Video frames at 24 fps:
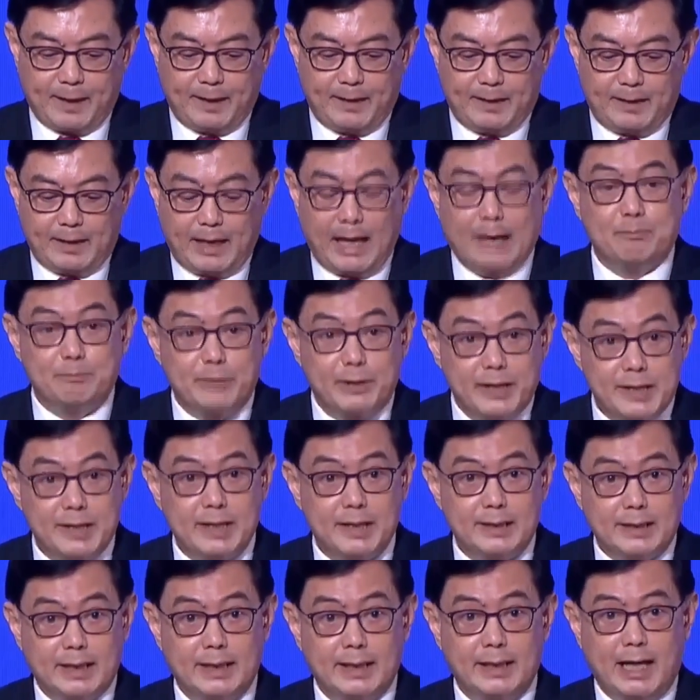
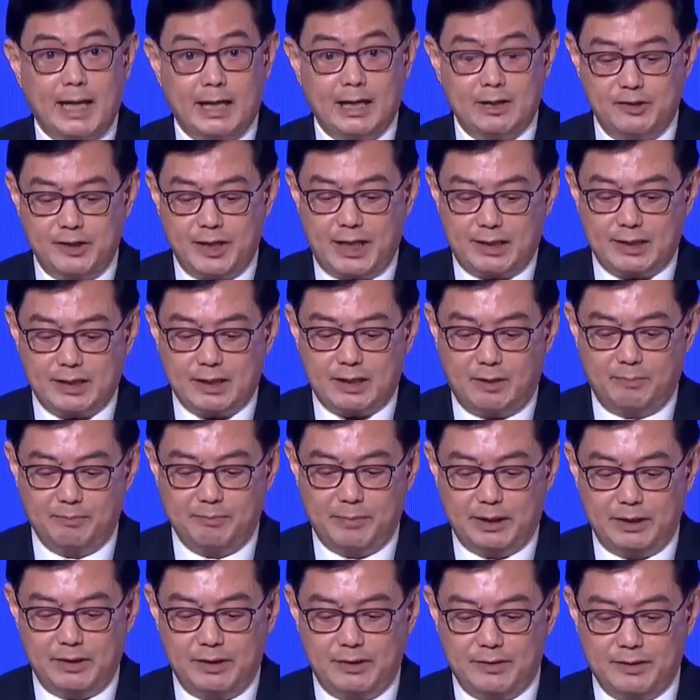Unbridled and unchecked
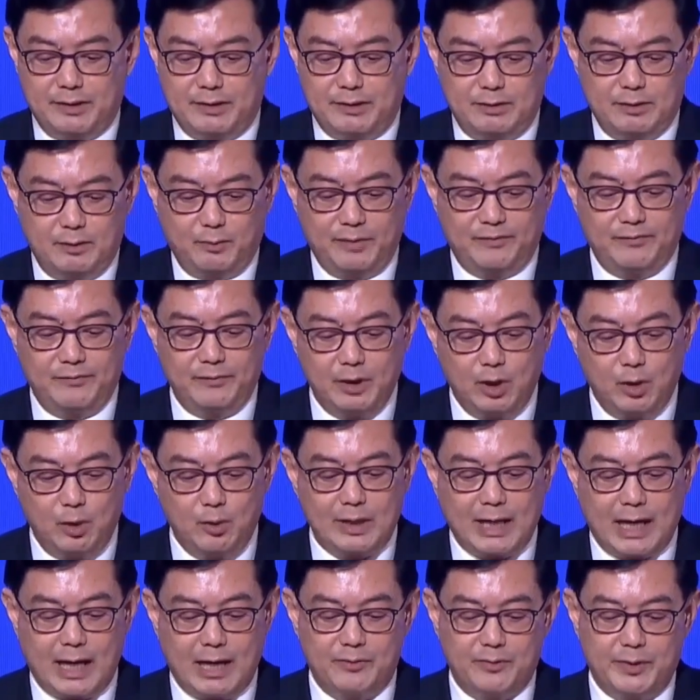competition with no
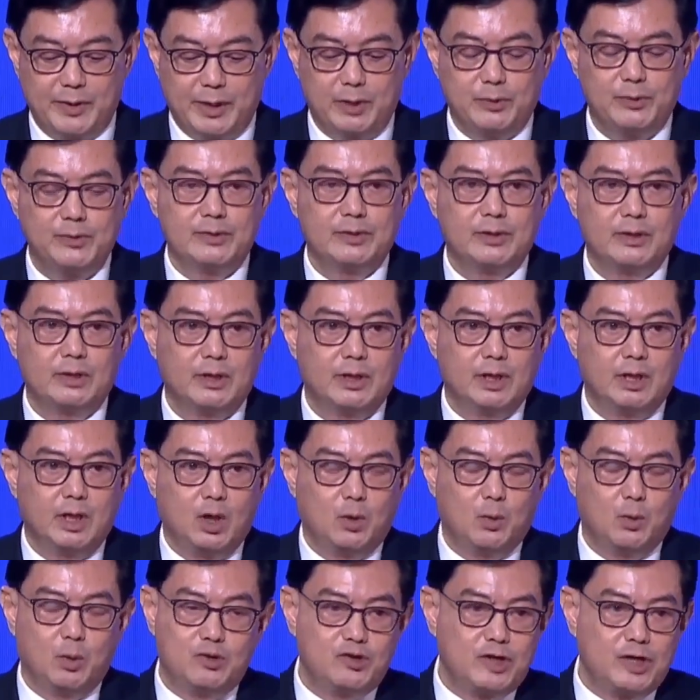guardrails
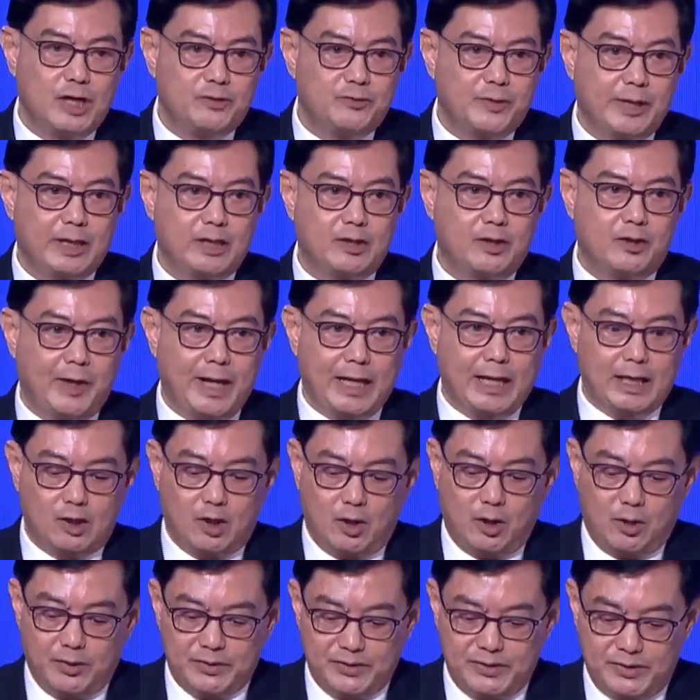will generate great
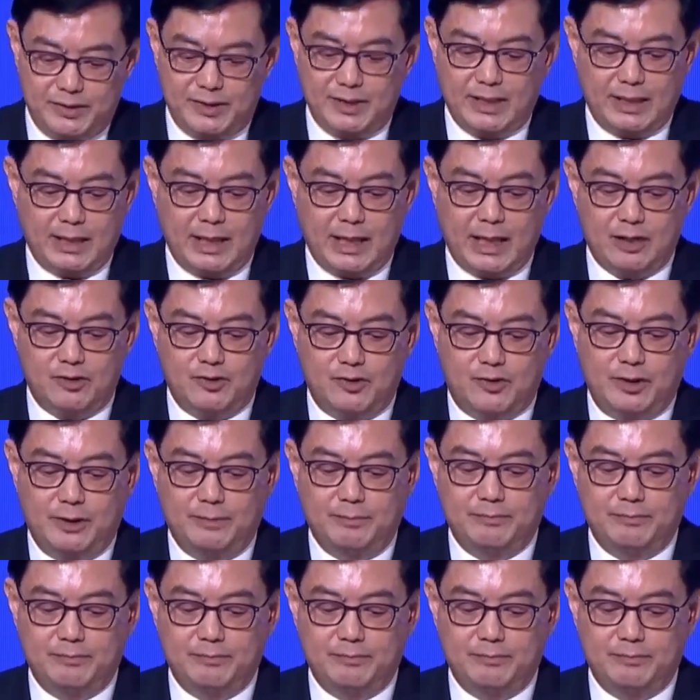cost and hardship